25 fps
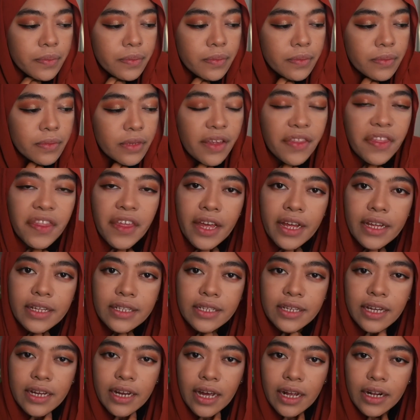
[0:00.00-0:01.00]
the things
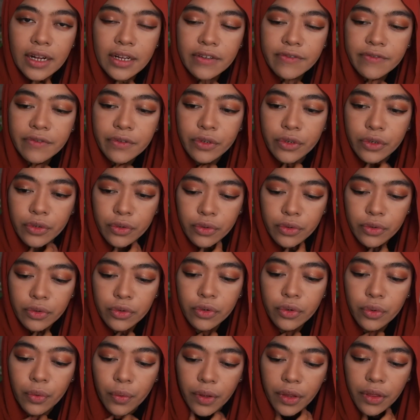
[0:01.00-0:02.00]
that I love to do
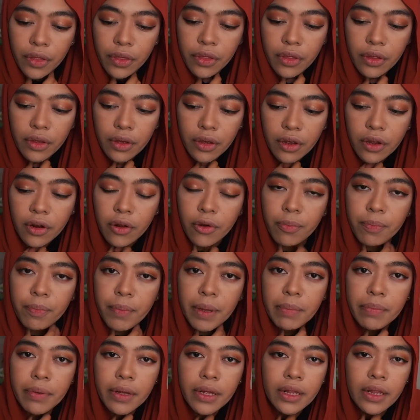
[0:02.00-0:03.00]
with, you know,
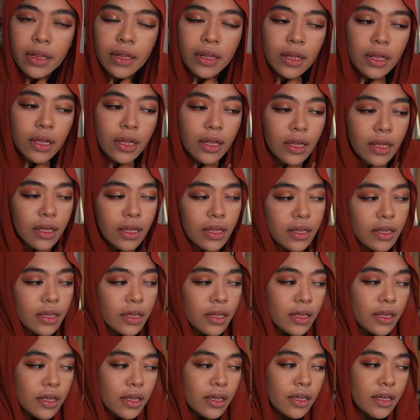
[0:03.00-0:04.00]
people.
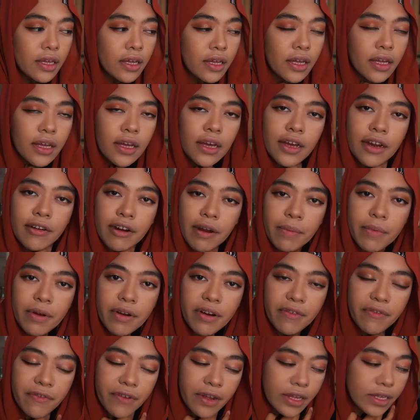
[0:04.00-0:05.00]
Let me
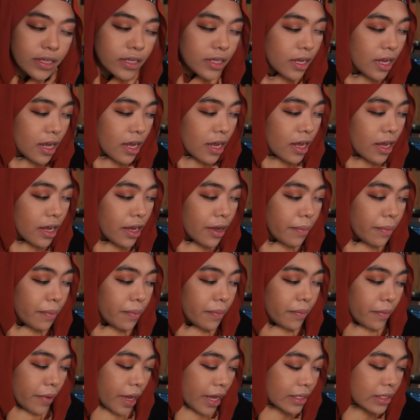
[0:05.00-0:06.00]
rephrase.
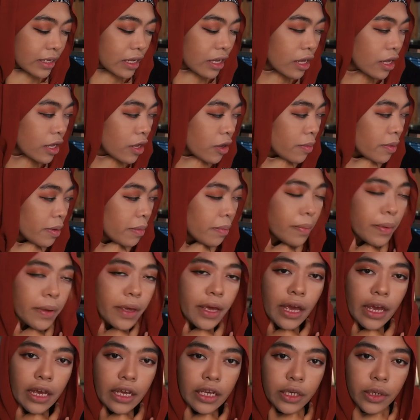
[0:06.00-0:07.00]
As a human
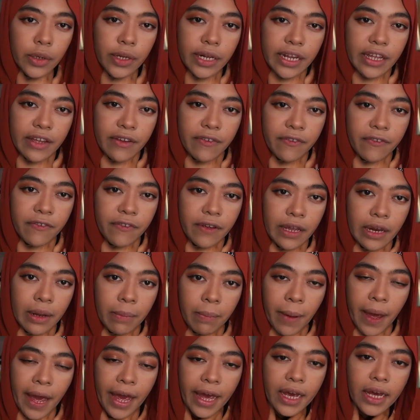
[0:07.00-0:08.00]
being, you live in a
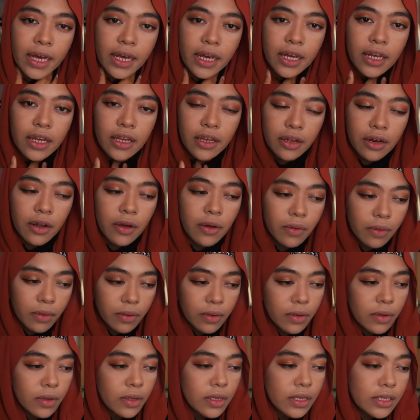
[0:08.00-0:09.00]
pack, you know,
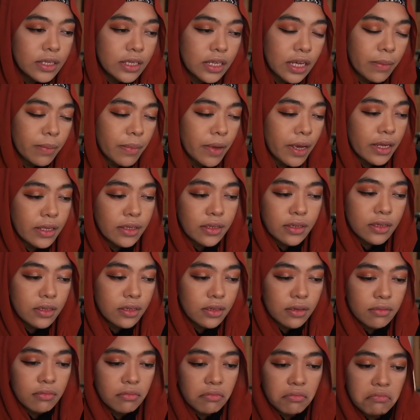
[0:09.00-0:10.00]
same
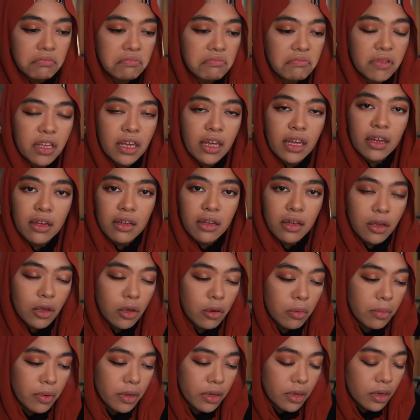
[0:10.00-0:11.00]
as like a
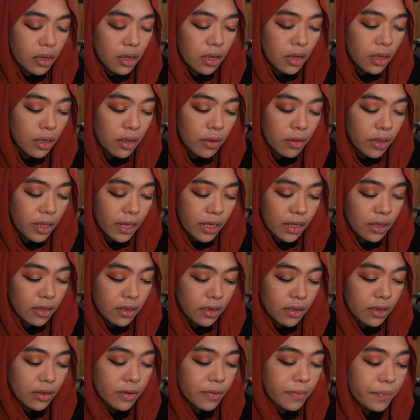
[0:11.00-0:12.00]
human, what
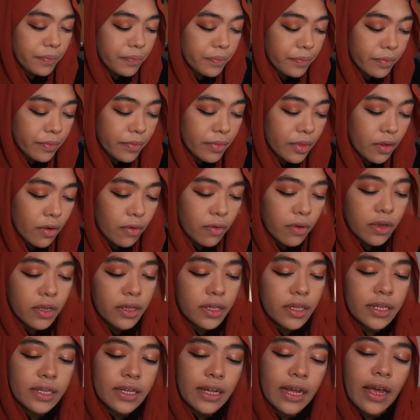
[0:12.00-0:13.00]
do you
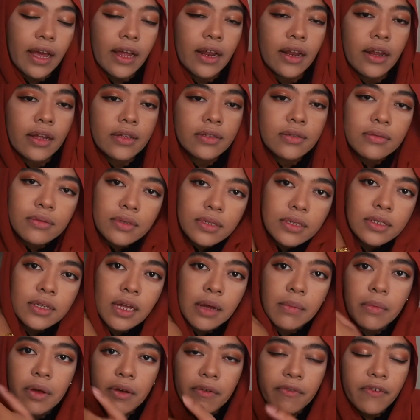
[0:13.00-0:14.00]
call it? And
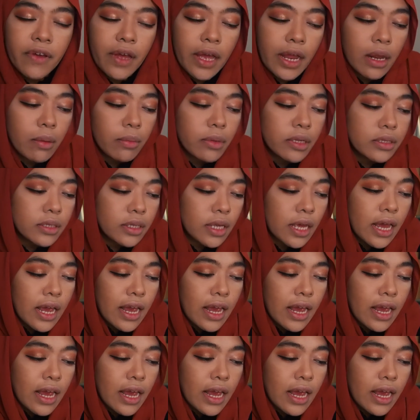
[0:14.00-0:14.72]
some of animals,